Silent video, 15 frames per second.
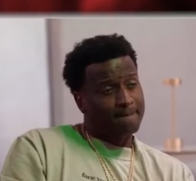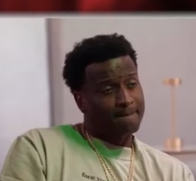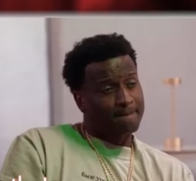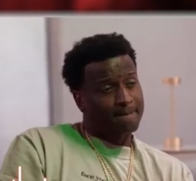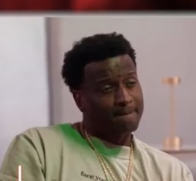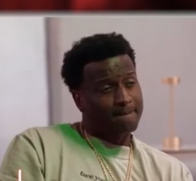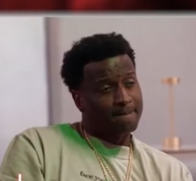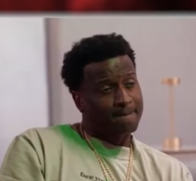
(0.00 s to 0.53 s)

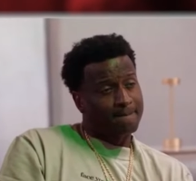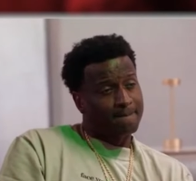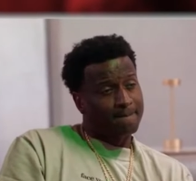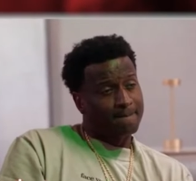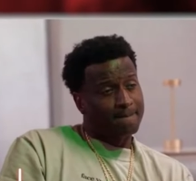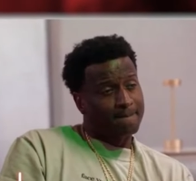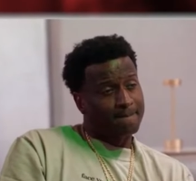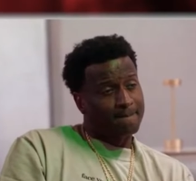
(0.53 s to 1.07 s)

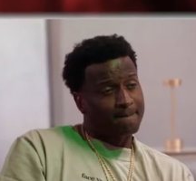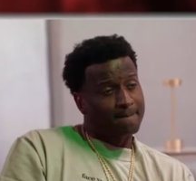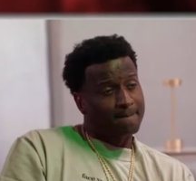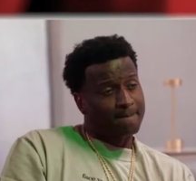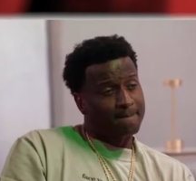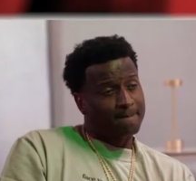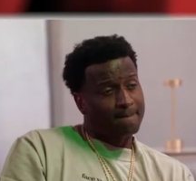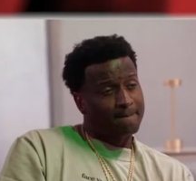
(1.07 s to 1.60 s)

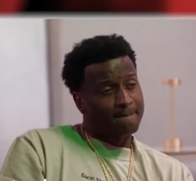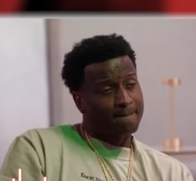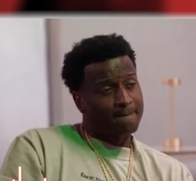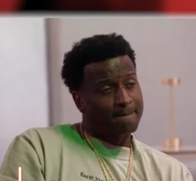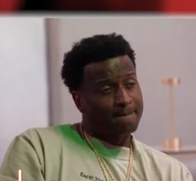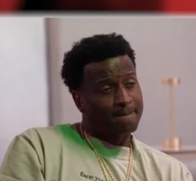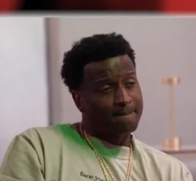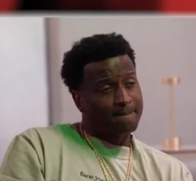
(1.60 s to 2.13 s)

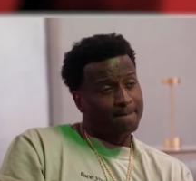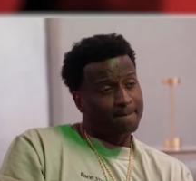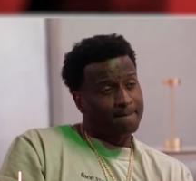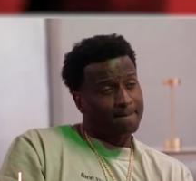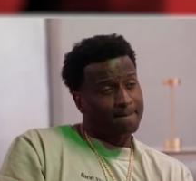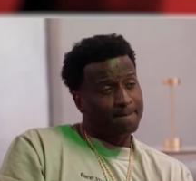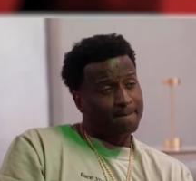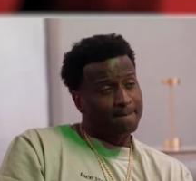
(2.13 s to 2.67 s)

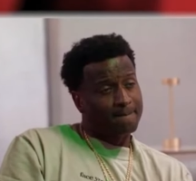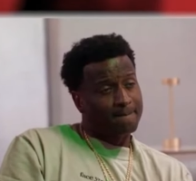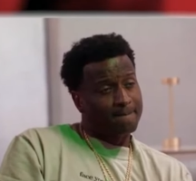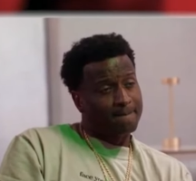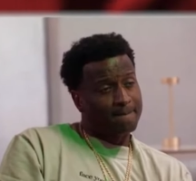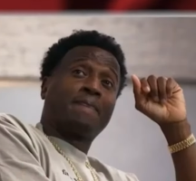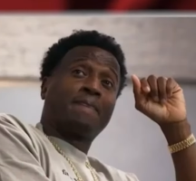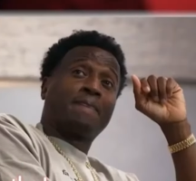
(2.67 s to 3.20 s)

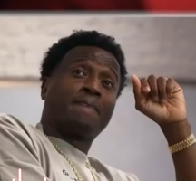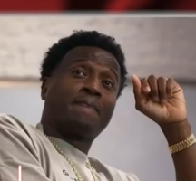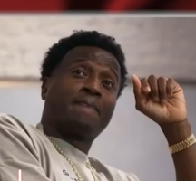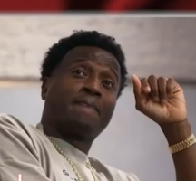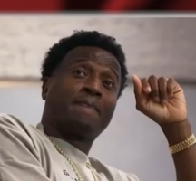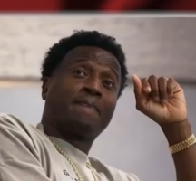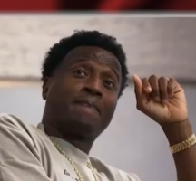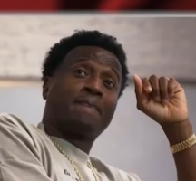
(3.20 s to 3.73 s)

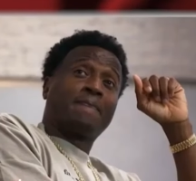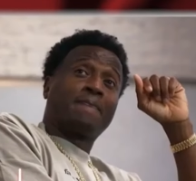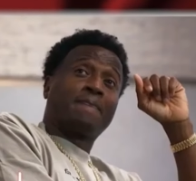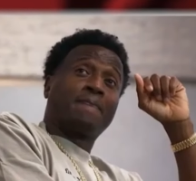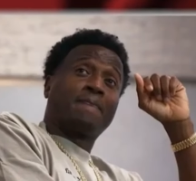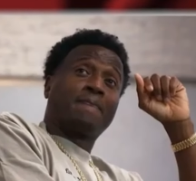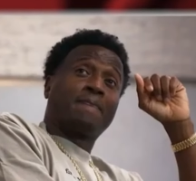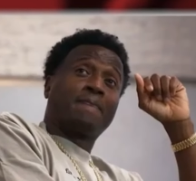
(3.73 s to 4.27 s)

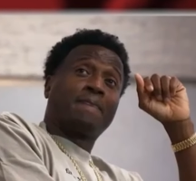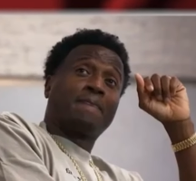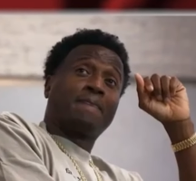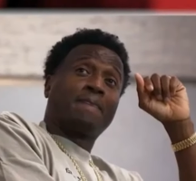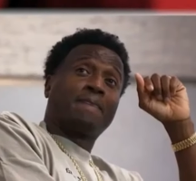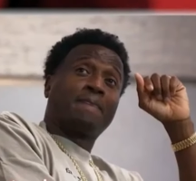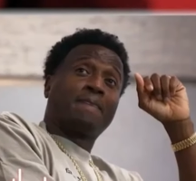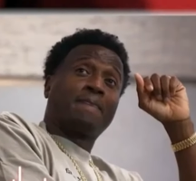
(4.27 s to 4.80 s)

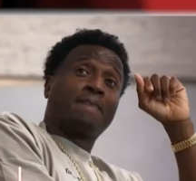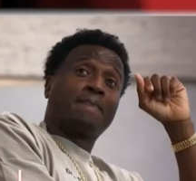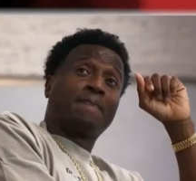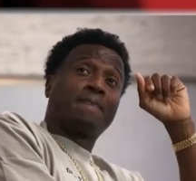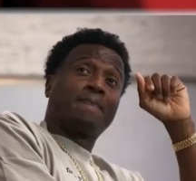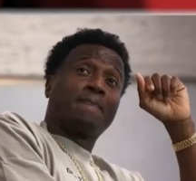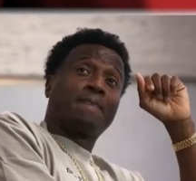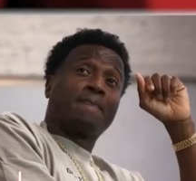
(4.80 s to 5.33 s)

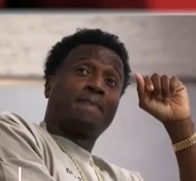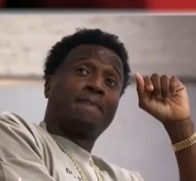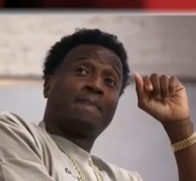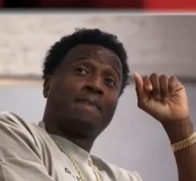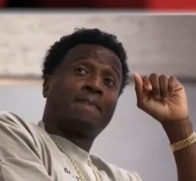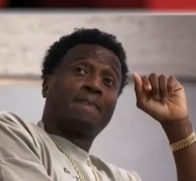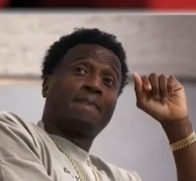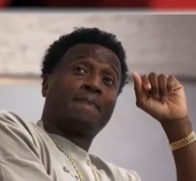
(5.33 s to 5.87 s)

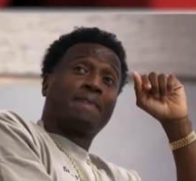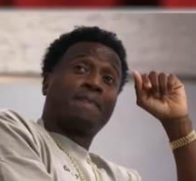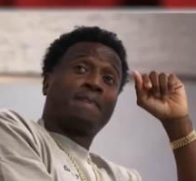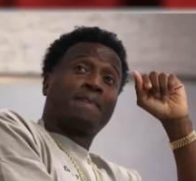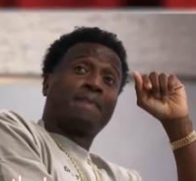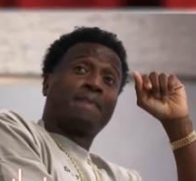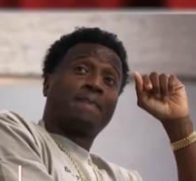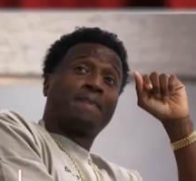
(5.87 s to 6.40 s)

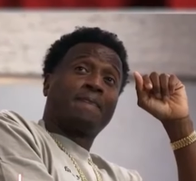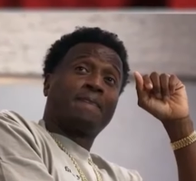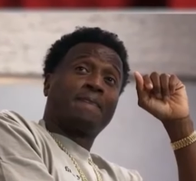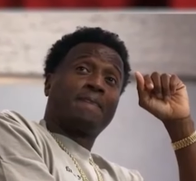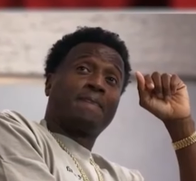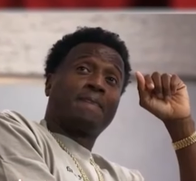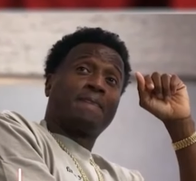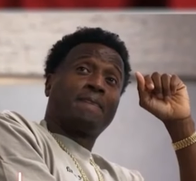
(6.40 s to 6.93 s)

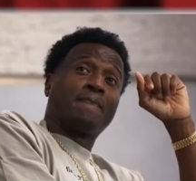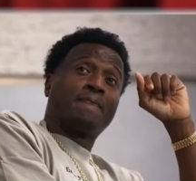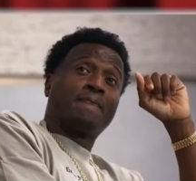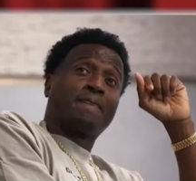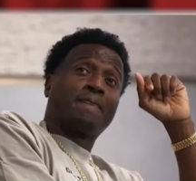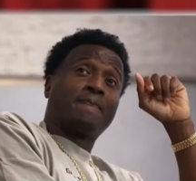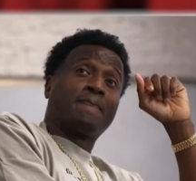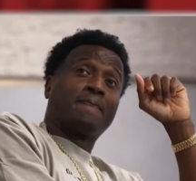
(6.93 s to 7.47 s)

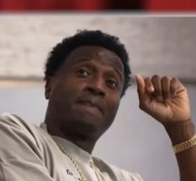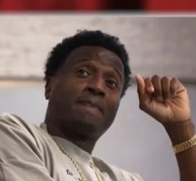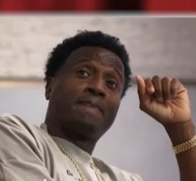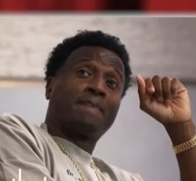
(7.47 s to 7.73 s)
Nothing is said.